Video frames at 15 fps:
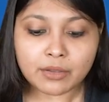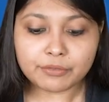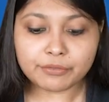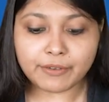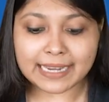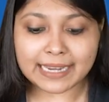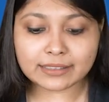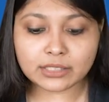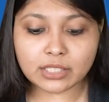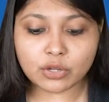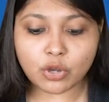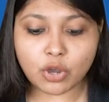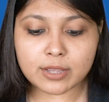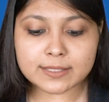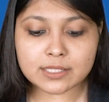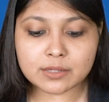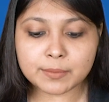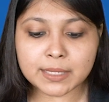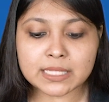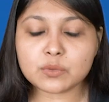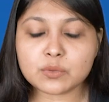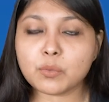Factor cost
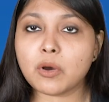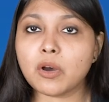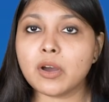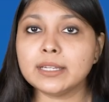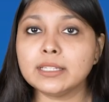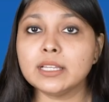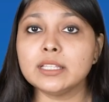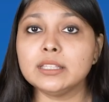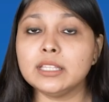means what?